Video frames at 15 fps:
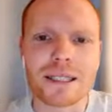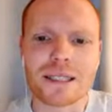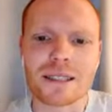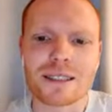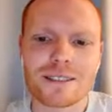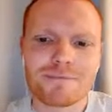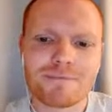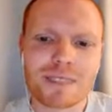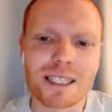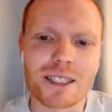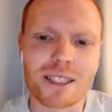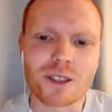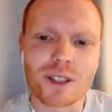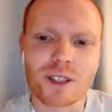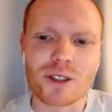And
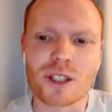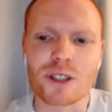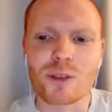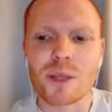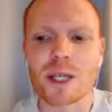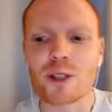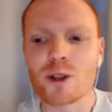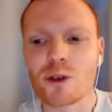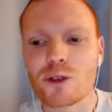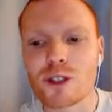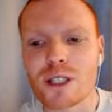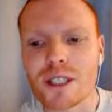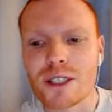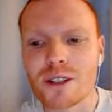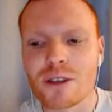it's been a tough season.